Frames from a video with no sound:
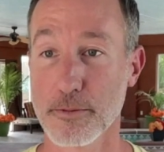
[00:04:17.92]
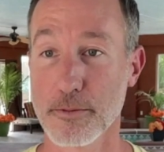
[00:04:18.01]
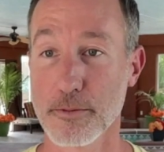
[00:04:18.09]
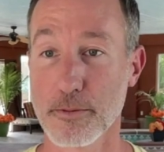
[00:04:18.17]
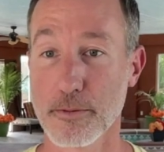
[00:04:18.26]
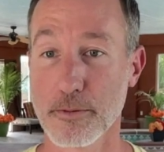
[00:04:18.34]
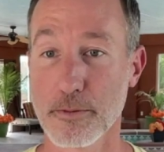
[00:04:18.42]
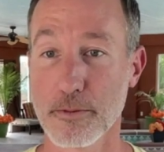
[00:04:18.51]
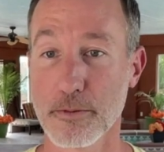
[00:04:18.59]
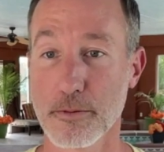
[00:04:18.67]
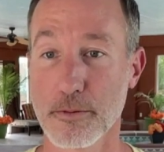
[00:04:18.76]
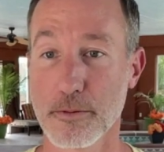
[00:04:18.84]

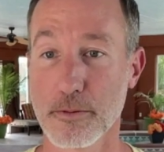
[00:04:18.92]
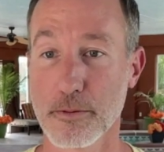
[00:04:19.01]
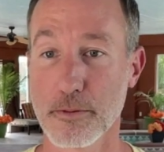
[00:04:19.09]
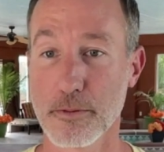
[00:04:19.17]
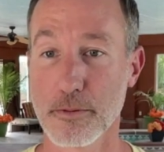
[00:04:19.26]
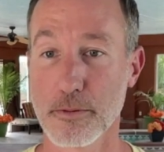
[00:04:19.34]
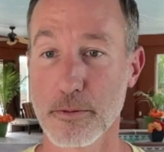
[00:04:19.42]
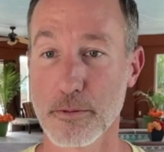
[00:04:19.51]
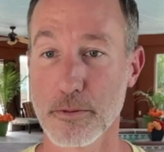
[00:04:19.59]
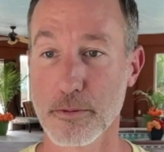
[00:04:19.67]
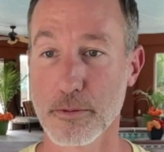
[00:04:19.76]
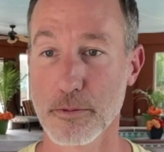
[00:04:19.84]

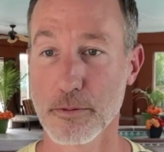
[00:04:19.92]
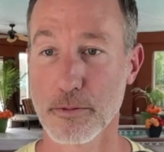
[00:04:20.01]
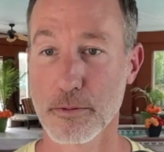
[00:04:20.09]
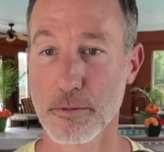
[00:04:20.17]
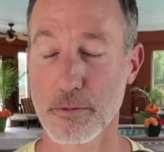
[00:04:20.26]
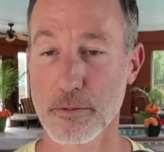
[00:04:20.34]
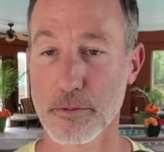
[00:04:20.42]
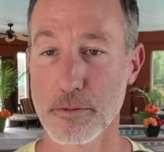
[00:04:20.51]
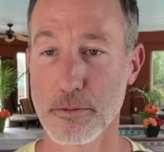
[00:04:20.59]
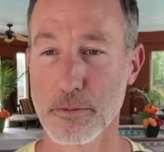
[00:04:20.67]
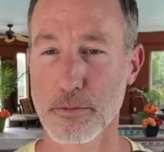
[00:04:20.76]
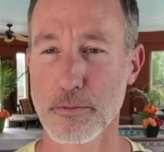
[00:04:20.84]

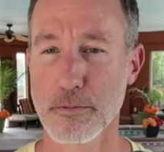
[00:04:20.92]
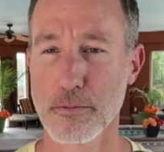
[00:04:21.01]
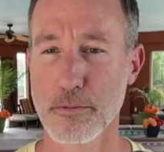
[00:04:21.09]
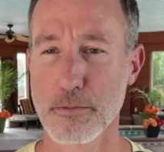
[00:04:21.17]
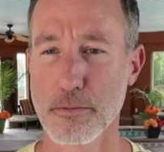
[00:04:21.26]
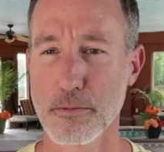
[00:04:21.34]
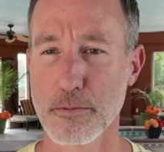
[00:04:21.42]
(silence)